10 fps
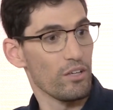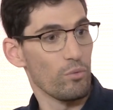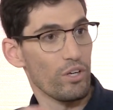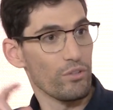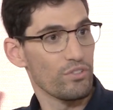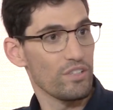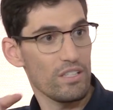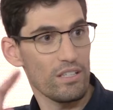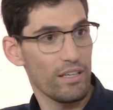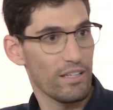what you
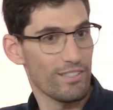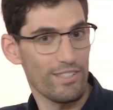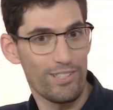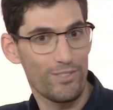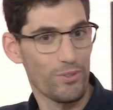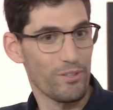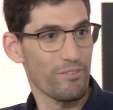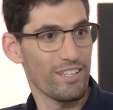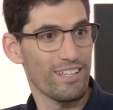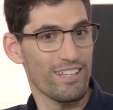see is sort
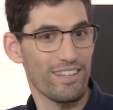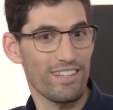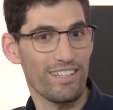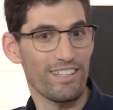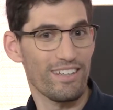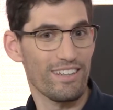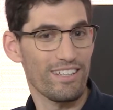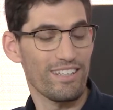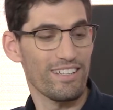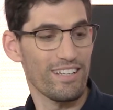of
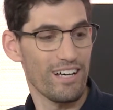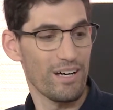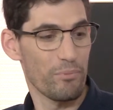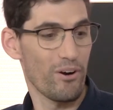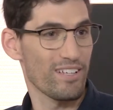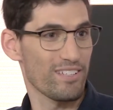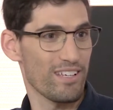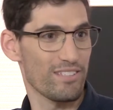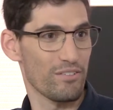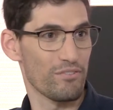the
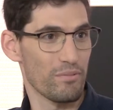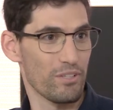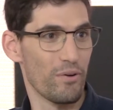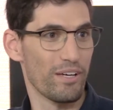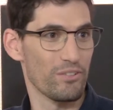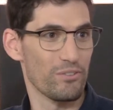process of it going.